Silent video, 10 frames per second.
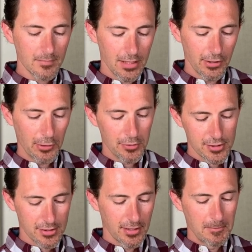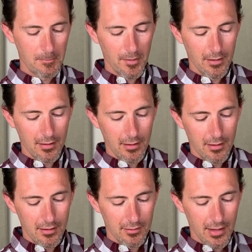Notice
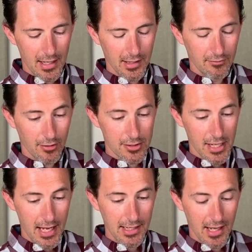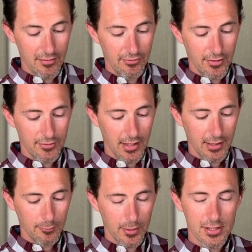that in verse 8 and
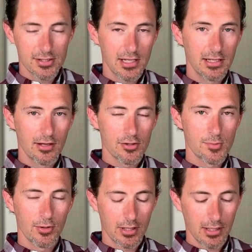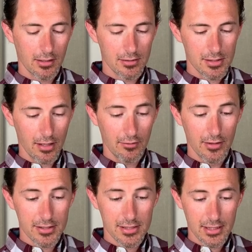15, we see those bookends of
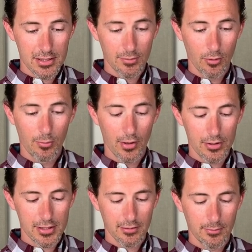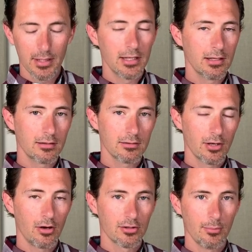the sensible person being
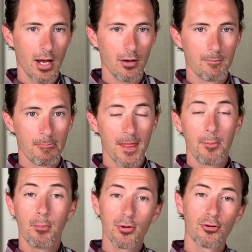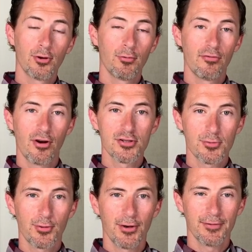talked about. But they're in reverse
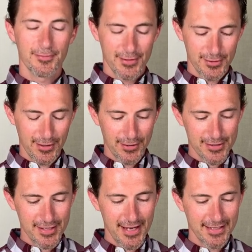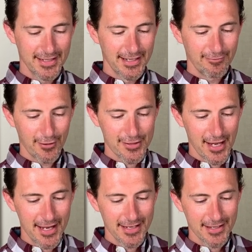order. Do you notice that? Verse
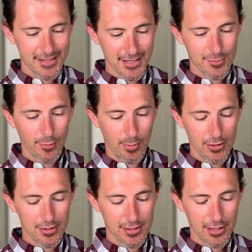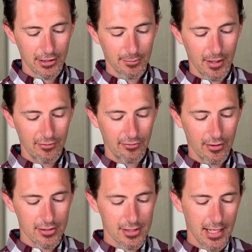8, the sensible person is talked about
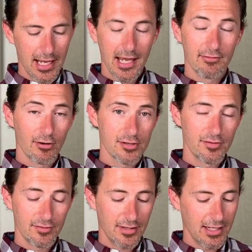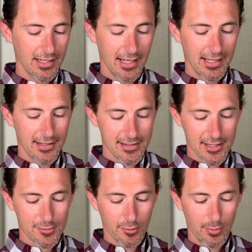first. In verse 15, the
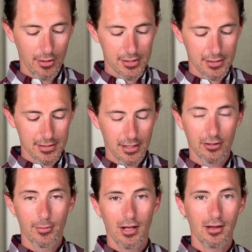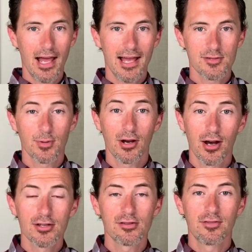sensible person is talked about last
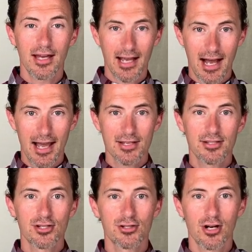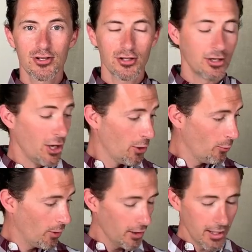because of that chiastic structure
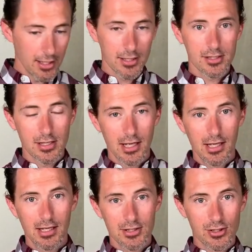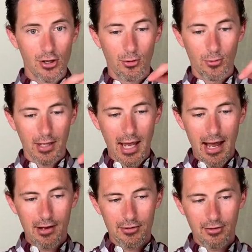where it is going
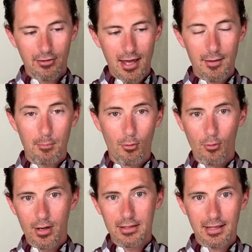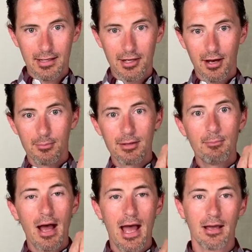out to that point and coming
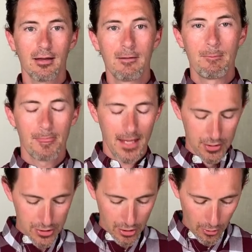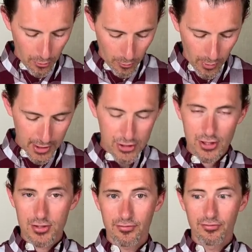back. And so it's
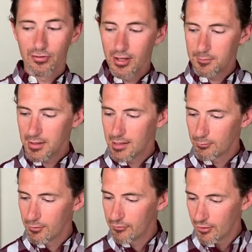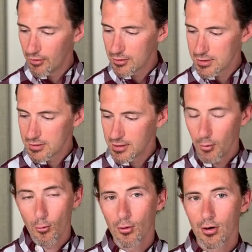just flipped in reverse. The
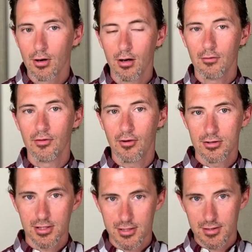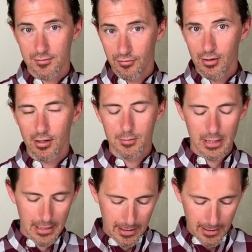order of the verses is flipped
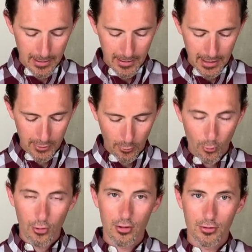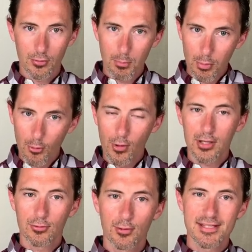in order to
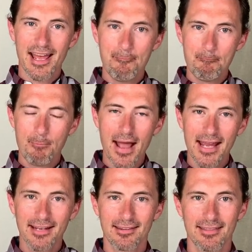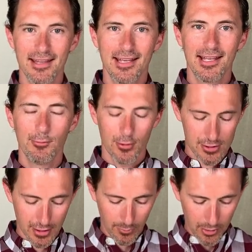point towards that main thing he wants
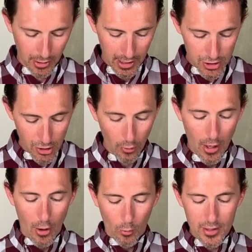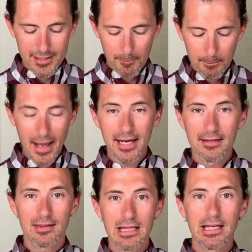to communicate. So what is the
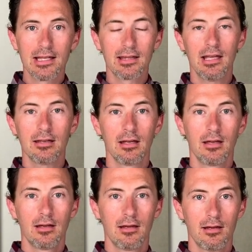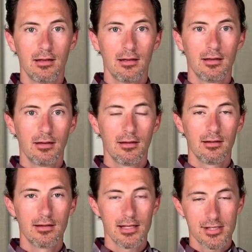main thing
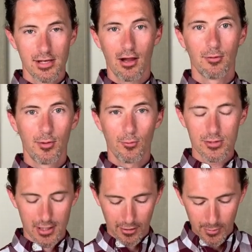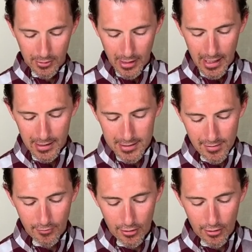that Solomon wants to communicate? It's in